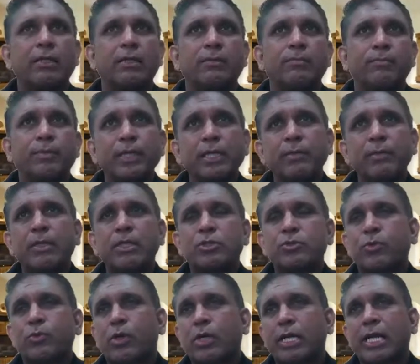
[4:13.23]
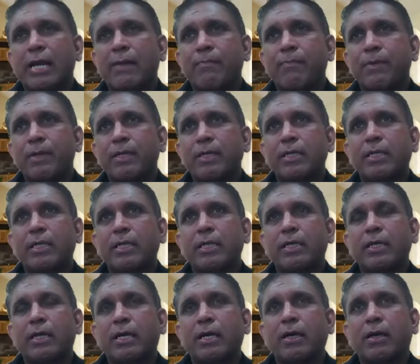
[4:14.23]
pretty much what happened
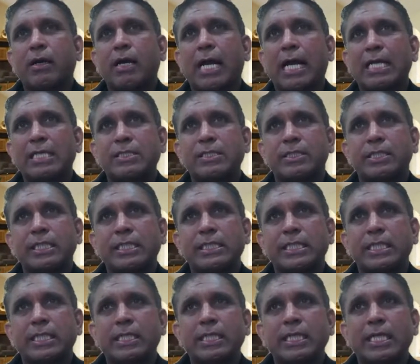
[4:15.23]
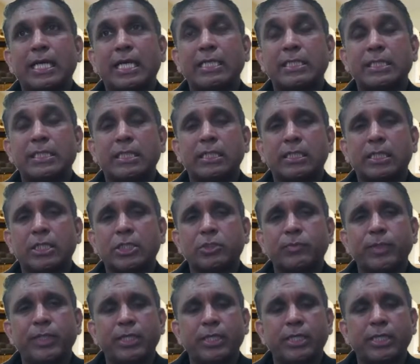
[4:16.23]
as recently as in
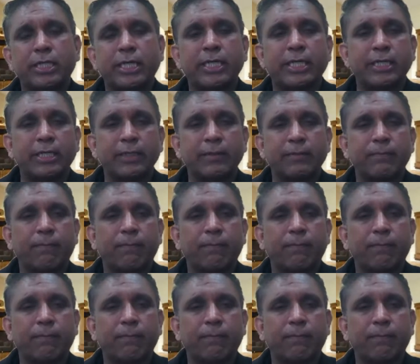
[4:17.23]
Kashmir in India.